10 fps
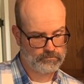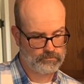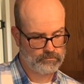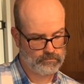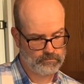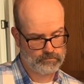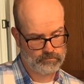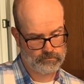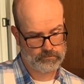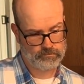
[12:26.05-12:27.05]

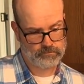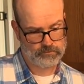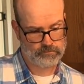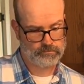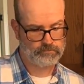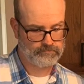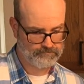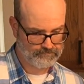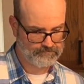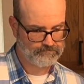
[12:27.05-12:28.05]

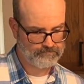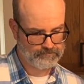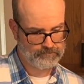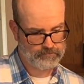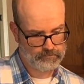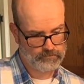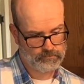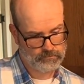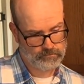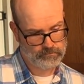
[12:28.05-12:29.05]

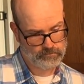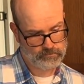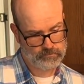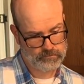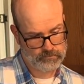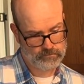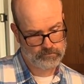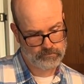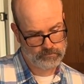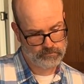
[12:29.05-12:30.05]

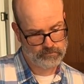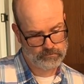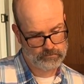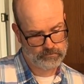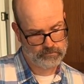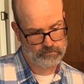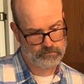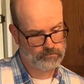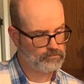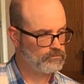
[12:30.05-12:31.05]

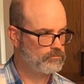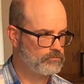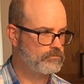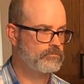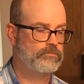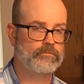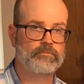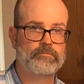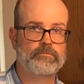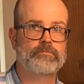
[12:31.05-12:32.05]

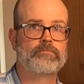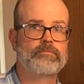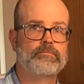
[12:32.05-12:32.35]
The person shown says nothing.